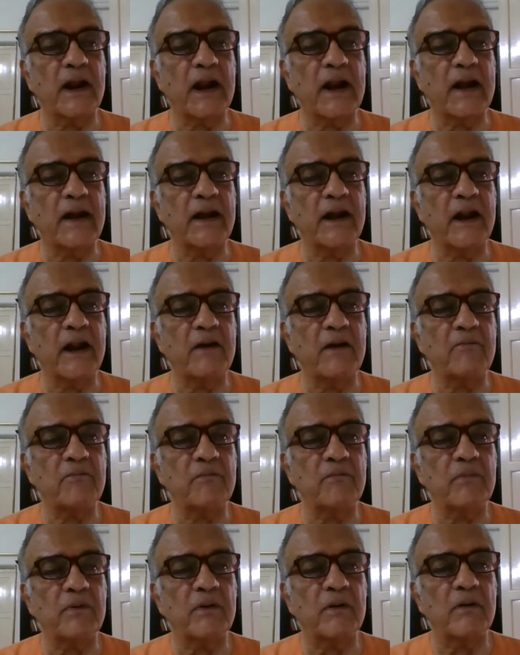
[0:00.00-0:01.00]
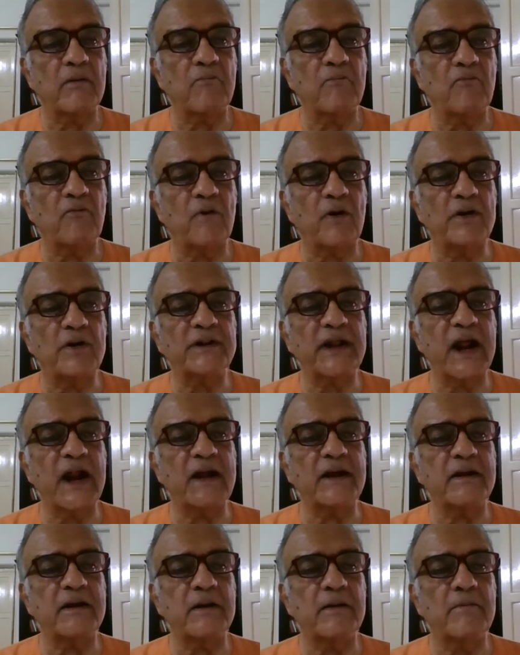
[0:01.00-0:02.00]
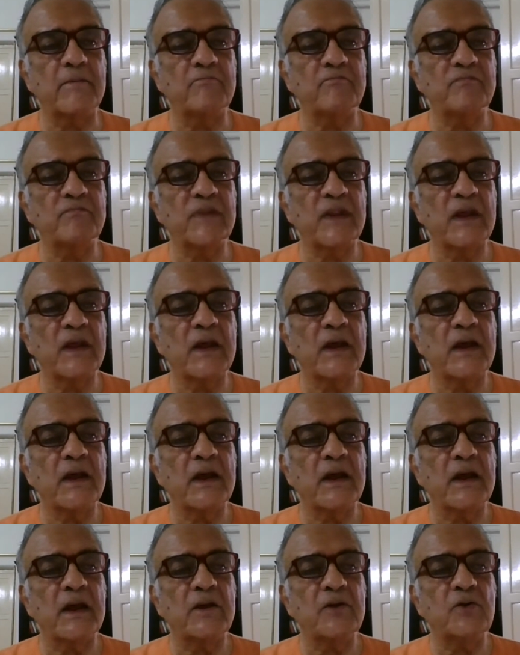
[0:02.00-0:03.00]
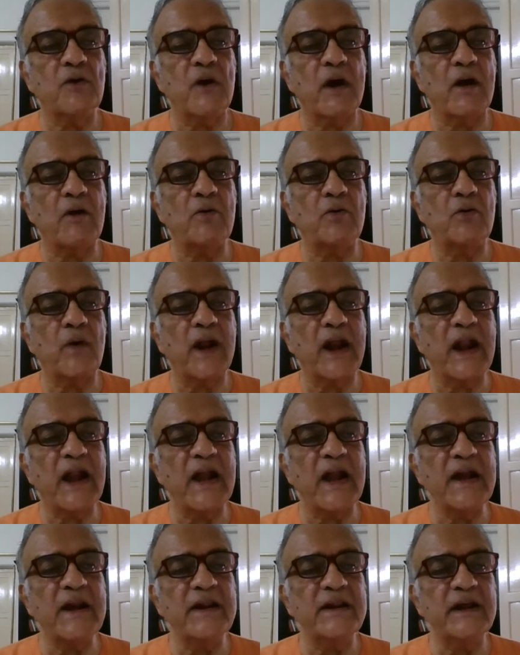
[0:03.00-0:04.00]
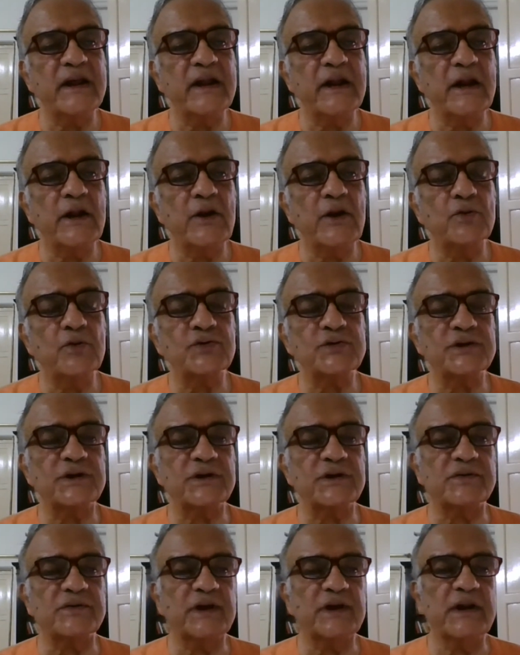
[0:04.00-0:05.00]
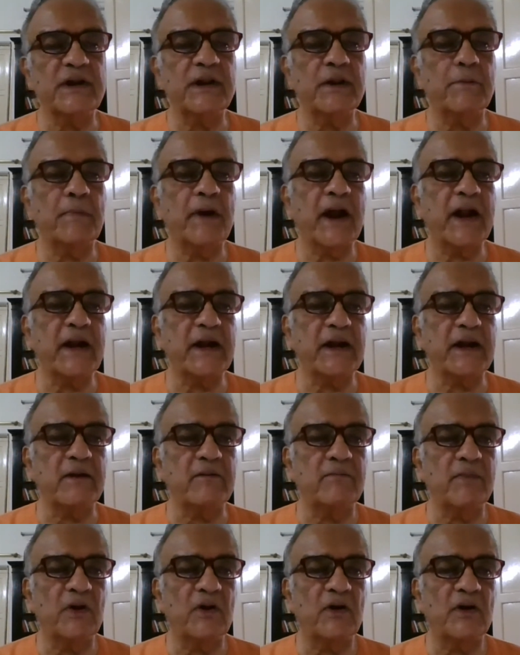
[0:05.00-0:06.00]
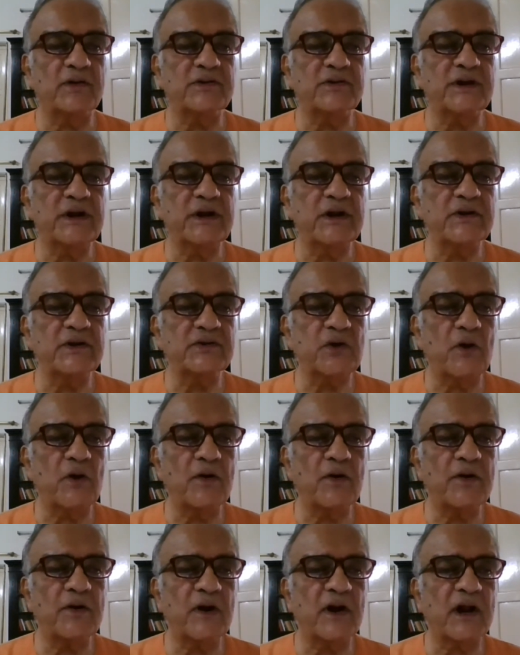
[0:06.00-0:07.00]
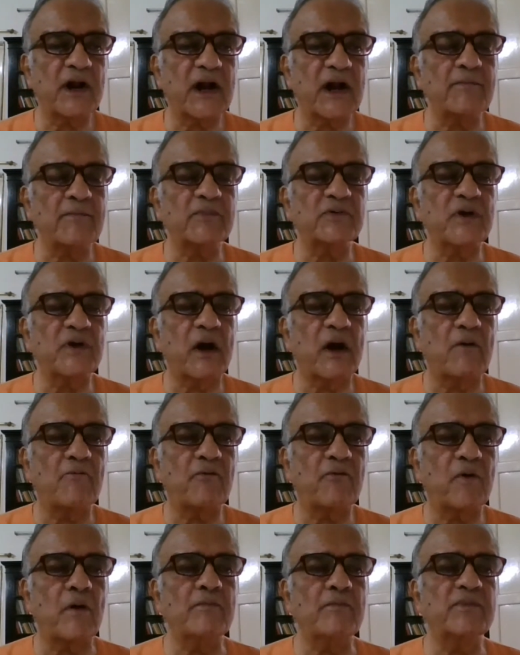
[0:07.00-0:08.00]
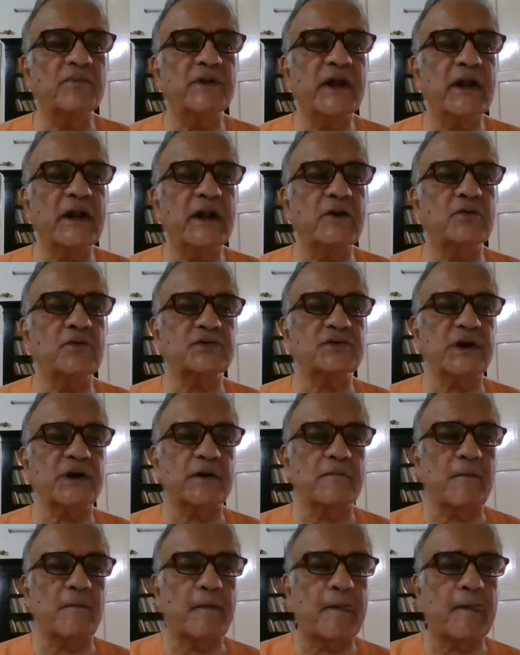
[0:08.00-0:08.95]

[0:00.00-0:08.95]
And that for that, you have to end the illusions in the mind, because the disorder comes from the illusion.